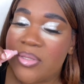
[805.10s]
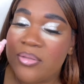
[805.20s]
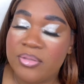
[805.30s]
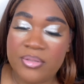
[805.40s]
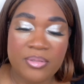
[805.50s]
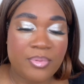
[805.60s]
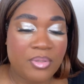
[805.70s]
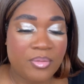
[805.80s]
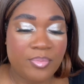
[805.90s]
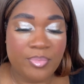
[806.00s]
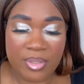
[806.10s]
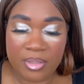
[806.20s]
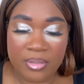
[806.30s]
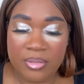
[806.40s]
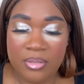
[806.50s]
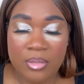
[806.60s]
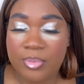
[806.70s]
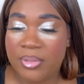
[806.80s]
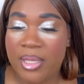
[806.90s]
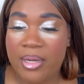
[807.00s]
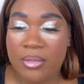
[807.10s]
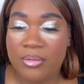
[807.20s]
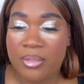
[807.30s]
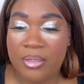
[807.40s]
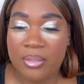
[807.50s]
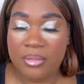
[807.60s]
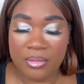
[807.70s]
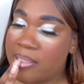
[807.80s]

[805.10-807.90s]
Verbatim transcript: Just put a big gulp of that on there.